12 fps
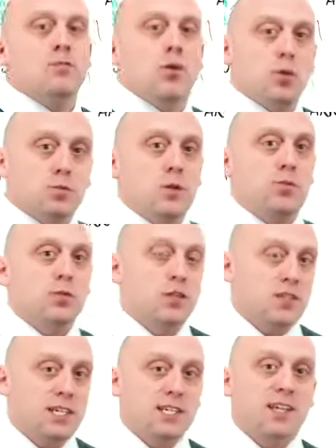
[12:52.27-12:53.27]
Old people just
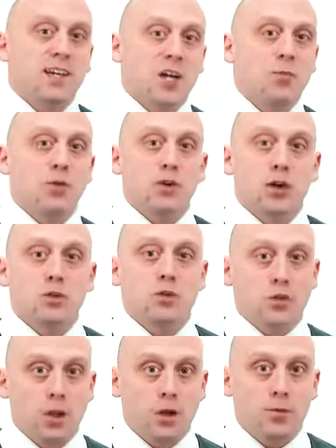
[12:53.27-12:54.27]
need to get up and go
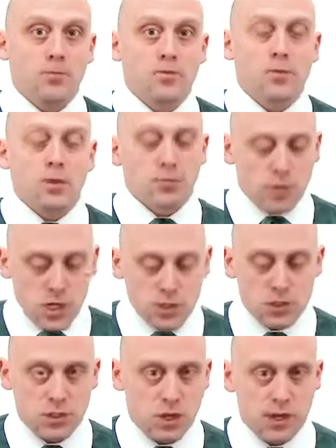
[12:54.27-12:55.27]
slow. Compression
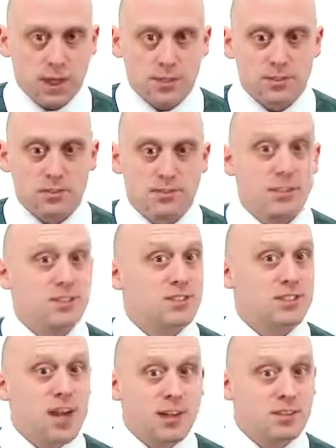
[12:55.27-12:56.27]
stockings. It
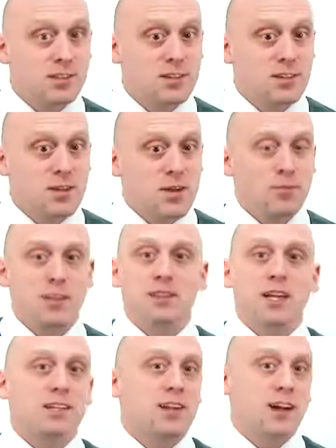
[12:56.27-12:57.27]
sucks, but
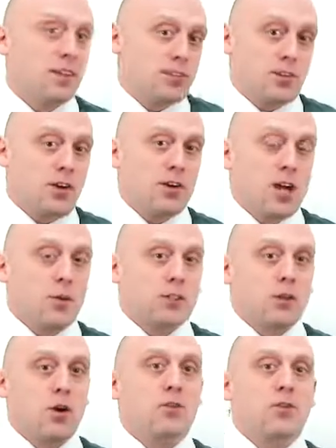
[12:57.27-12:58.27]
I think their autonomics
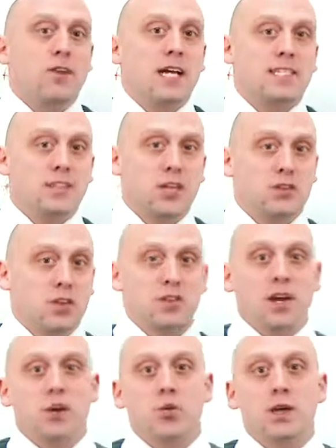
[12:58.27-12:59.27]
aren't fast enough and there's
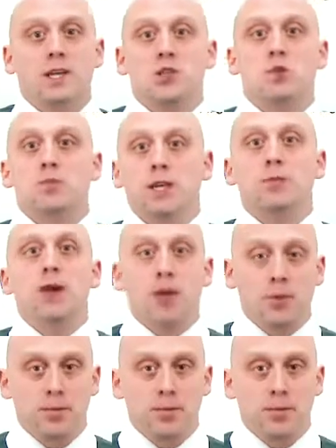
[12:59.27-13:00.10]
not a way to speed them up.